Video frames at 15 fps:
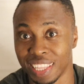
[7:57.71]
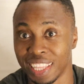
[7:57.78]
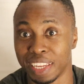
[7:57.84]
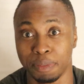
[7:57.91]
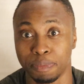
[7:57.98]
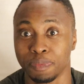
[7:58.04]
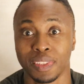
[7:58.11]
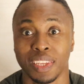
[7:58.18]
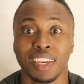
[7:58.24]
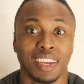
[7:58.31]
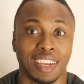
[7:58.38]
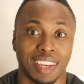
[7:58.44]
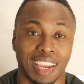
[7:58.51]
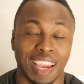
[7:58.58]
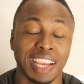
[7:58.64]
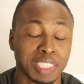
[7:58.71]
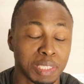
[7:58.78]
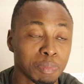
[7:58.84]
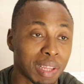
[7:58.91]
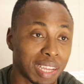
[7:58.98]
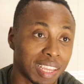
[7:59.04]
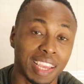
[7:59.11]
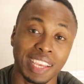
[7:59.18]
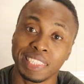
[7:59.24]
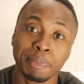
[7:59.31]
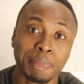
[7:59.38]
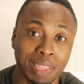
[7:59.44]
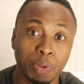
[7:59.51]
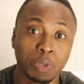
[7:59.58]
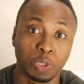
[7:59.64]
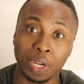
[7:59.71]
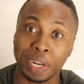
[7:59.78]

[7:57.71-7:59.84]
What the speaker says: I think it seemed like they were